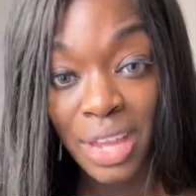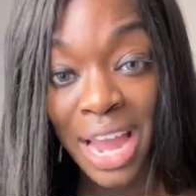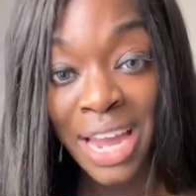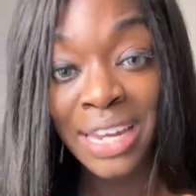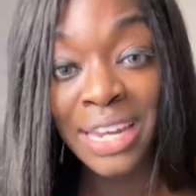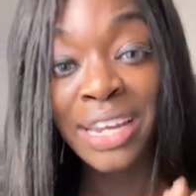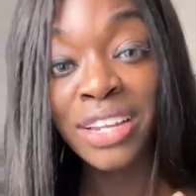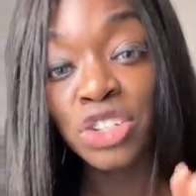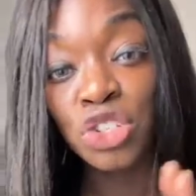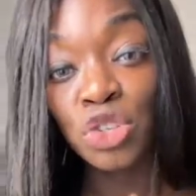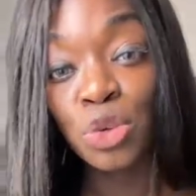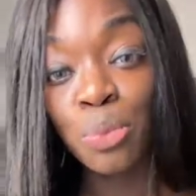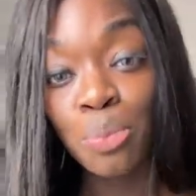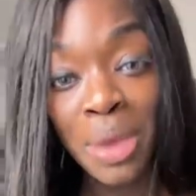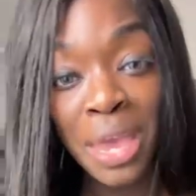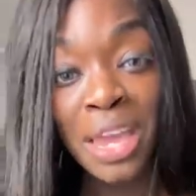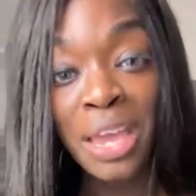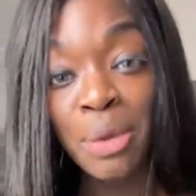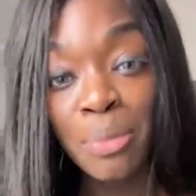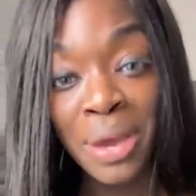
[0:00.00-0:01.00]
I need to
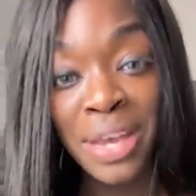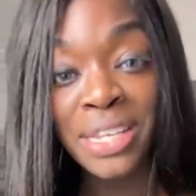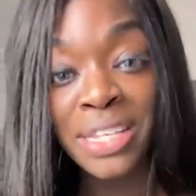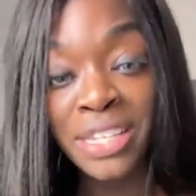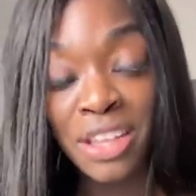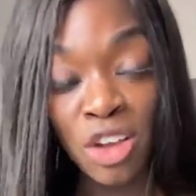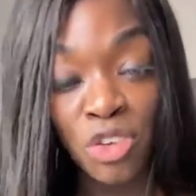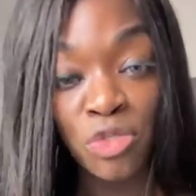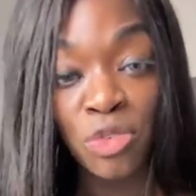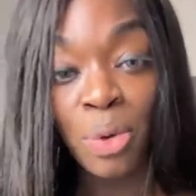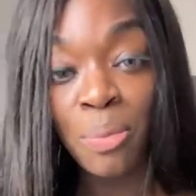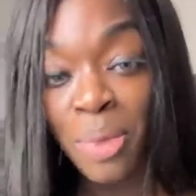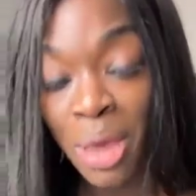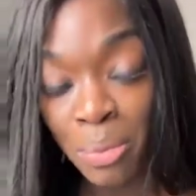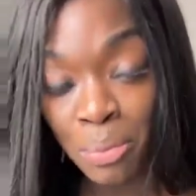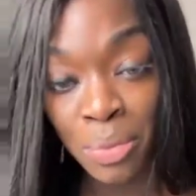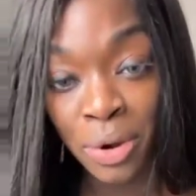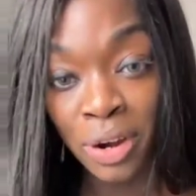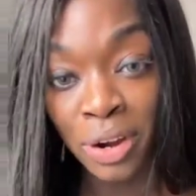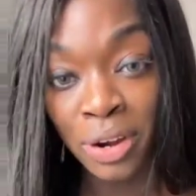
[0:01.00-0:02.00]
make myself
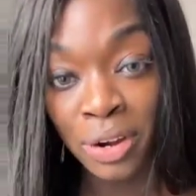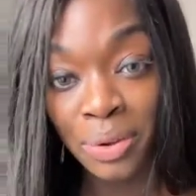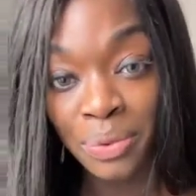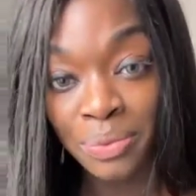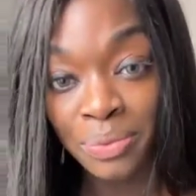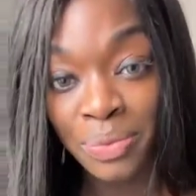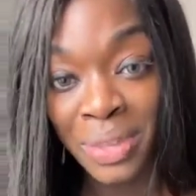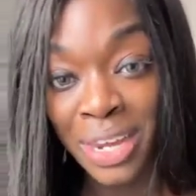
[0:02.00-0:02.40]
remember